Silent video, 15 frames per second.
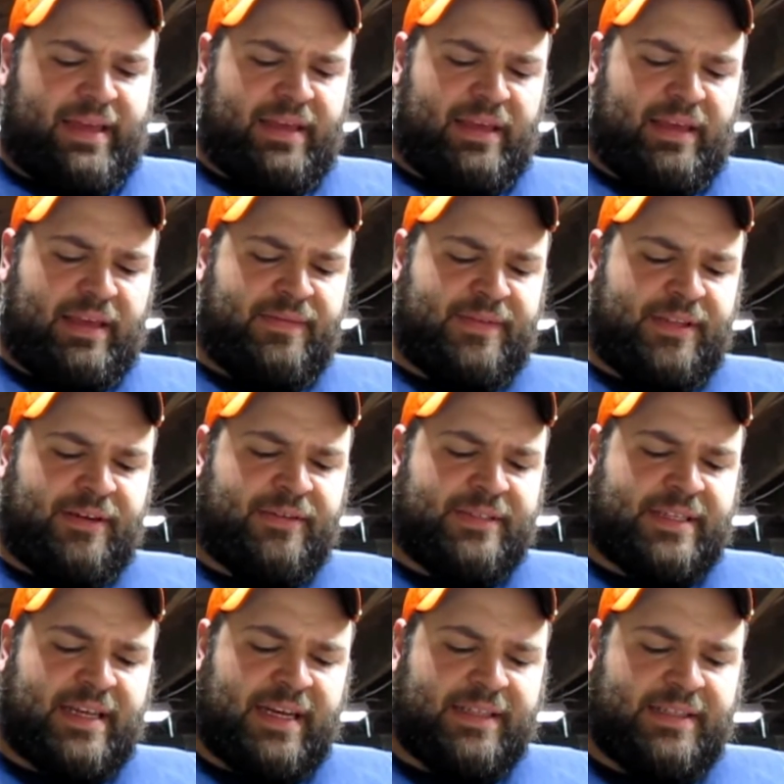Even though it's
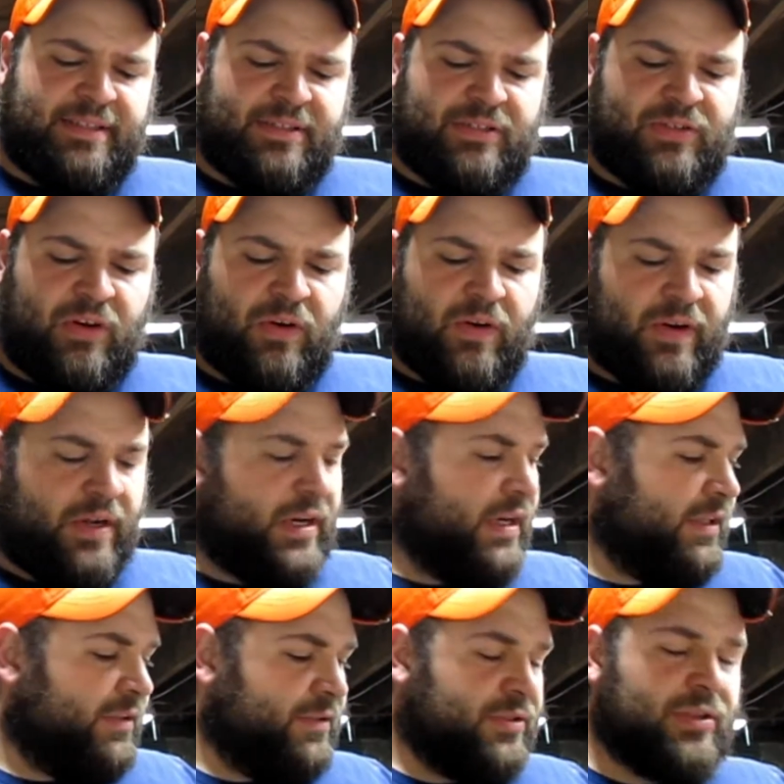got this dark
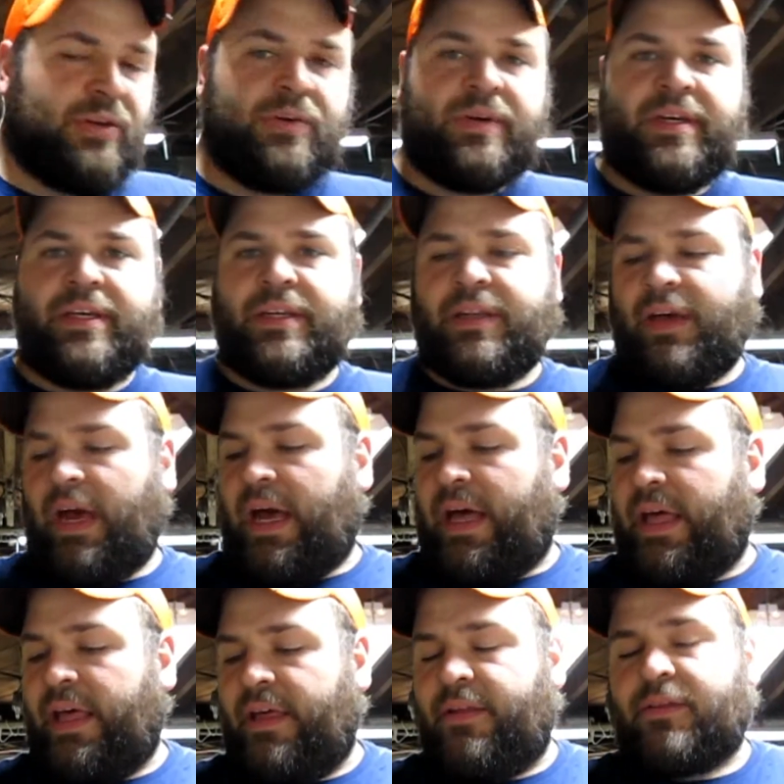color to it,
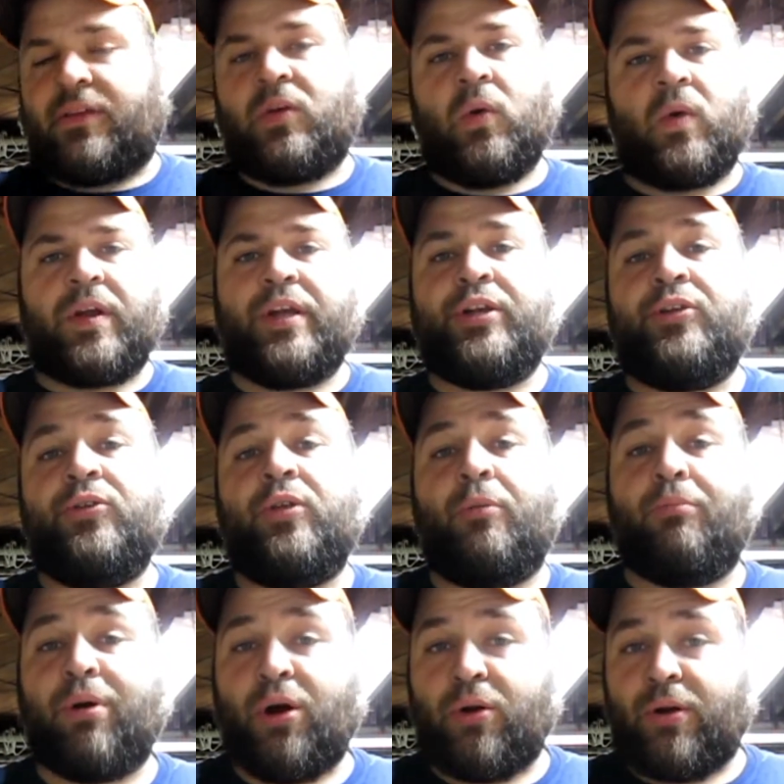according to the
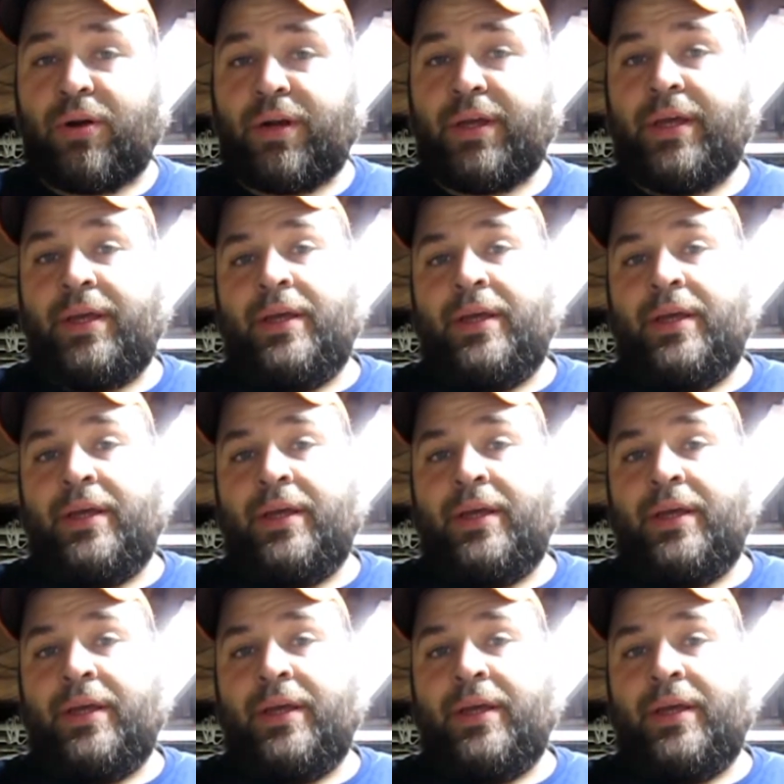bark,